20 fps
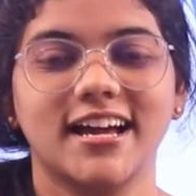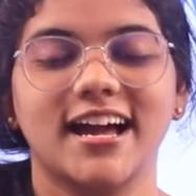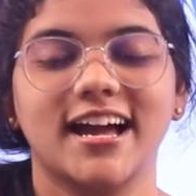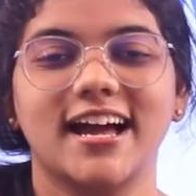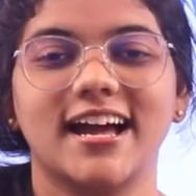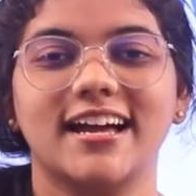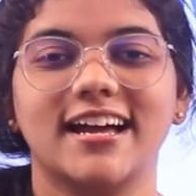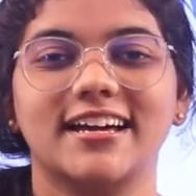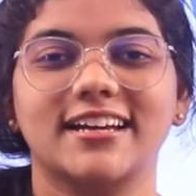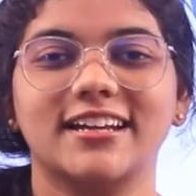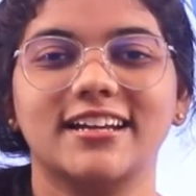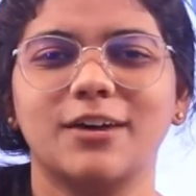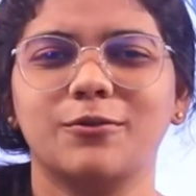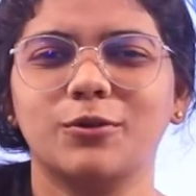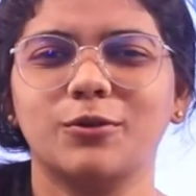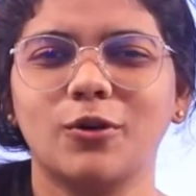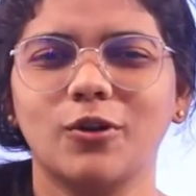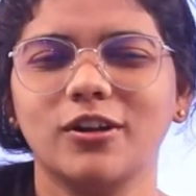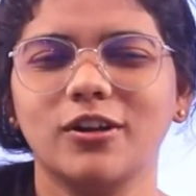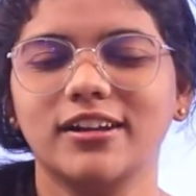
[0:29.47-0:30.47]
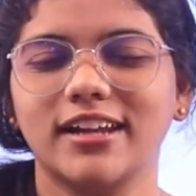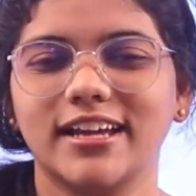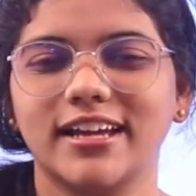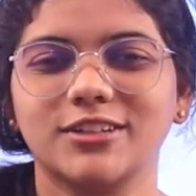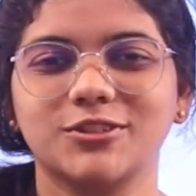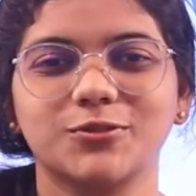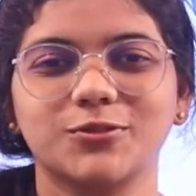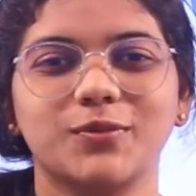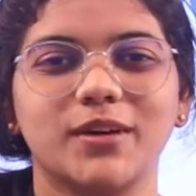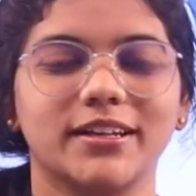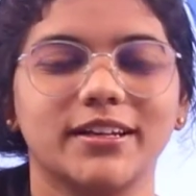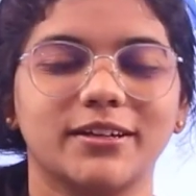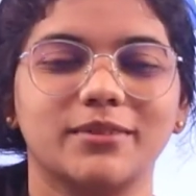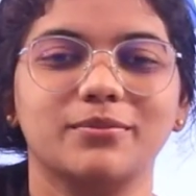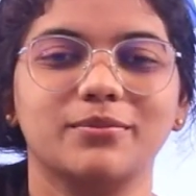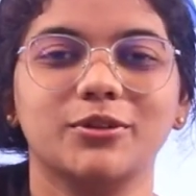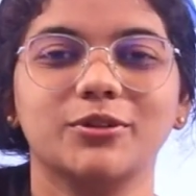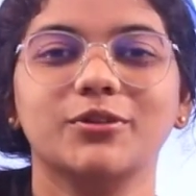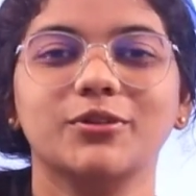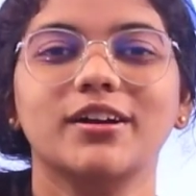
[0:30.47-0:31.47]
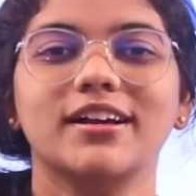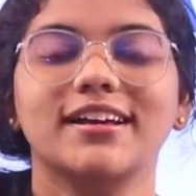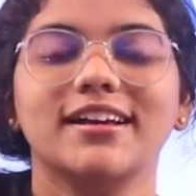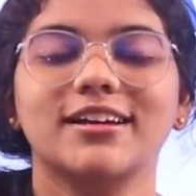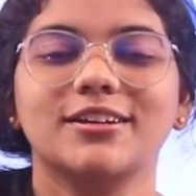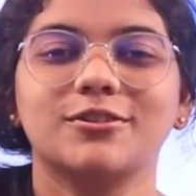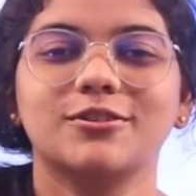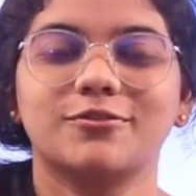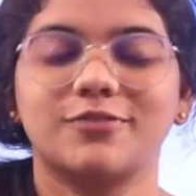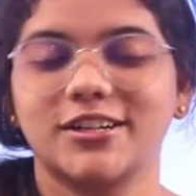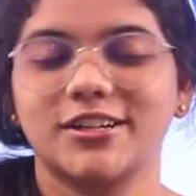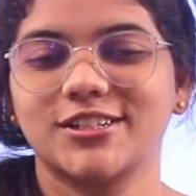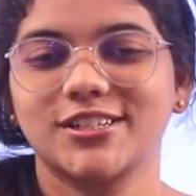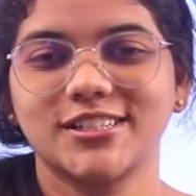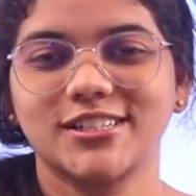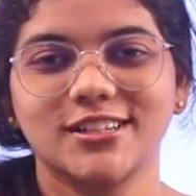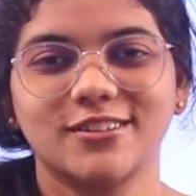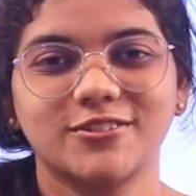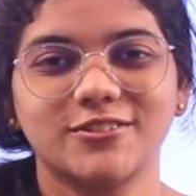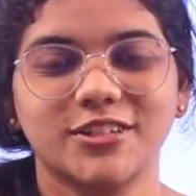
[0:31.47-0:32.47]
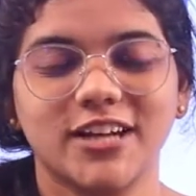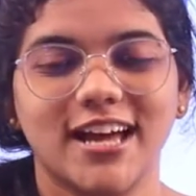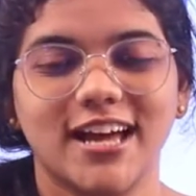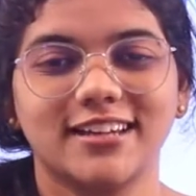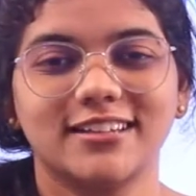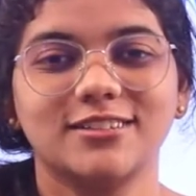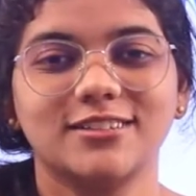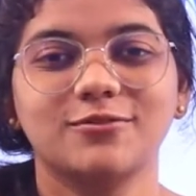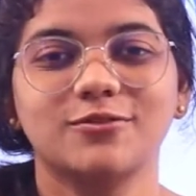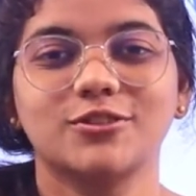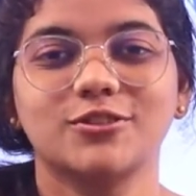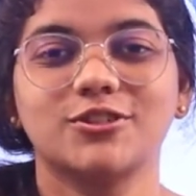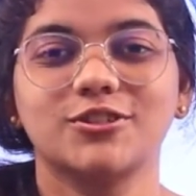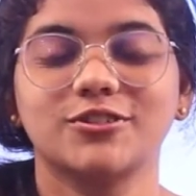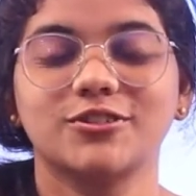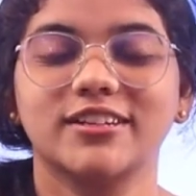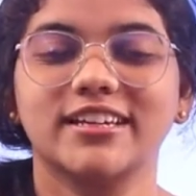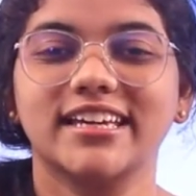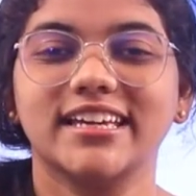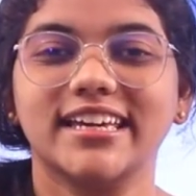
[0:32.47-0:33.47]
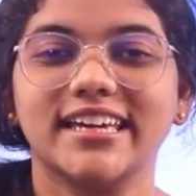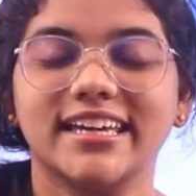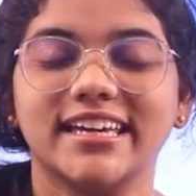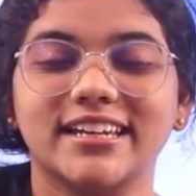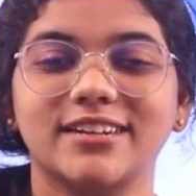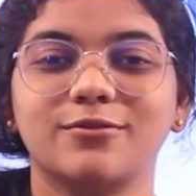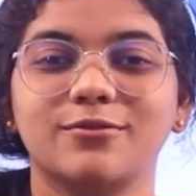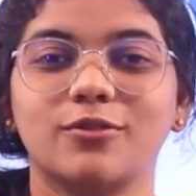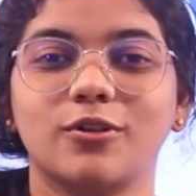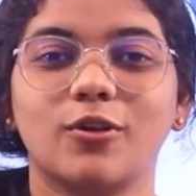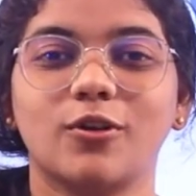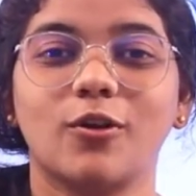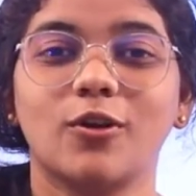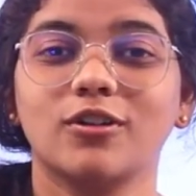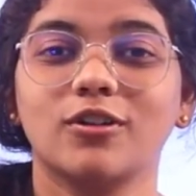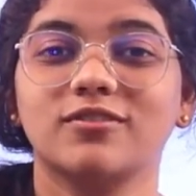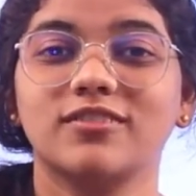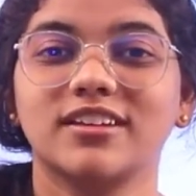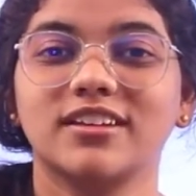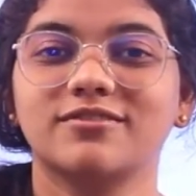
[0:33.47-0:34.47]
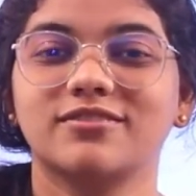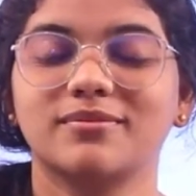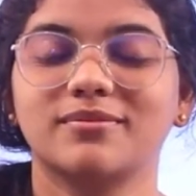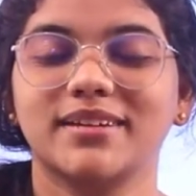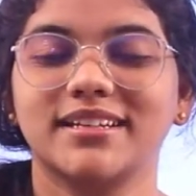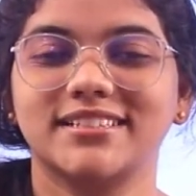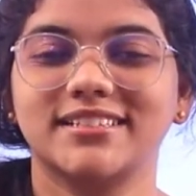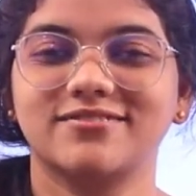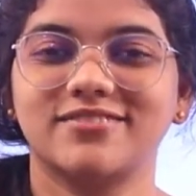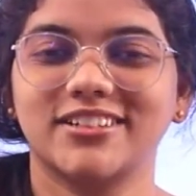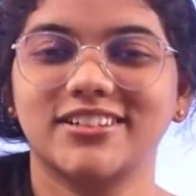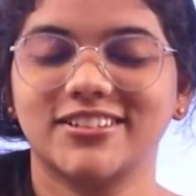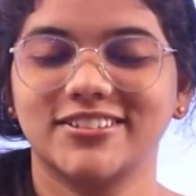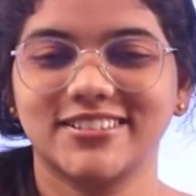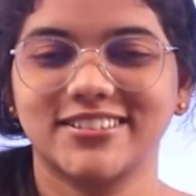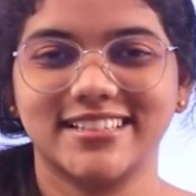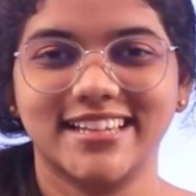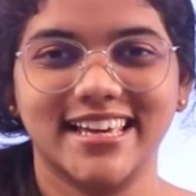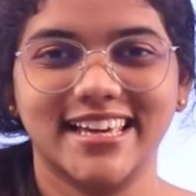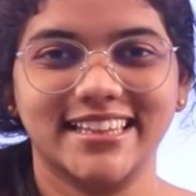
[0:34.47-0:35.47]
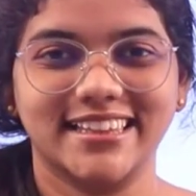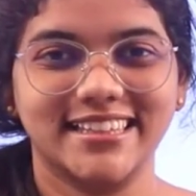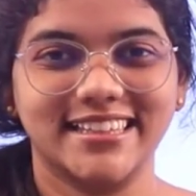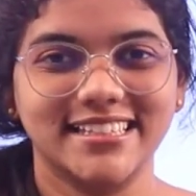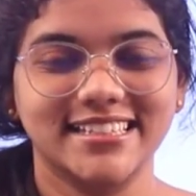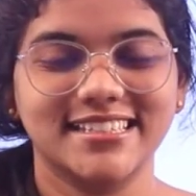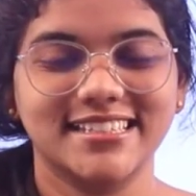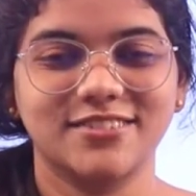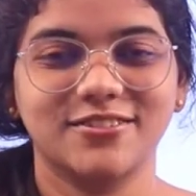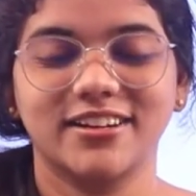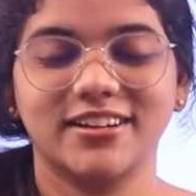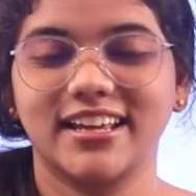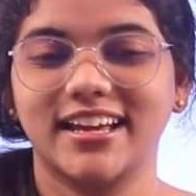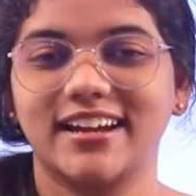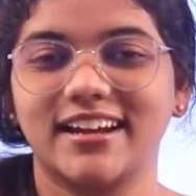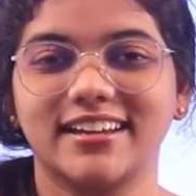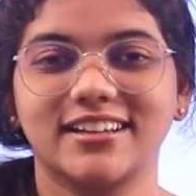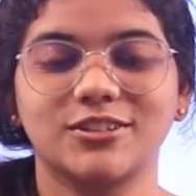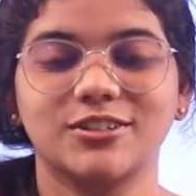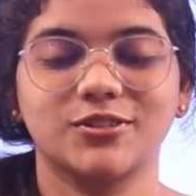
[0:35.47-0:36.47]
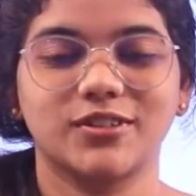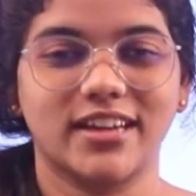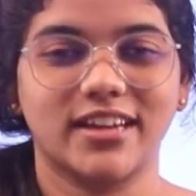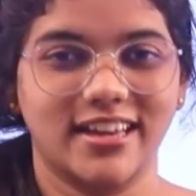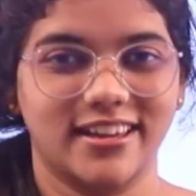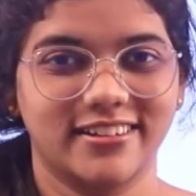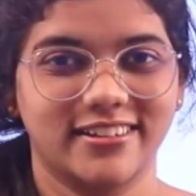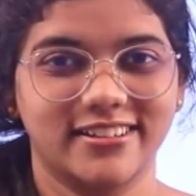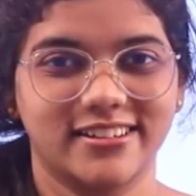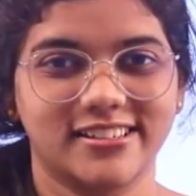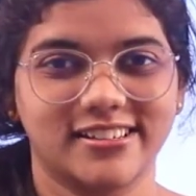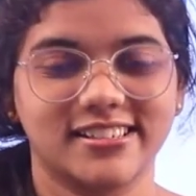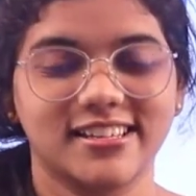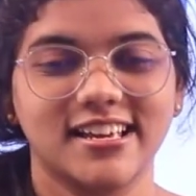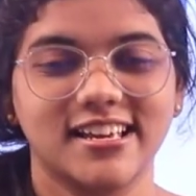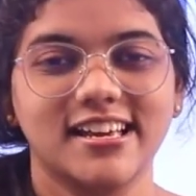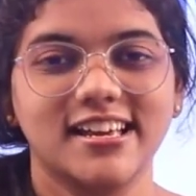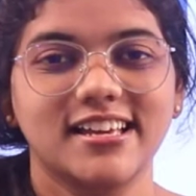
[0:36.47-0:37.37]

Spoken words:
And I would all like to welcome you to Freshers Now channel for tuning in for all of the informative videos like this regarding to careers.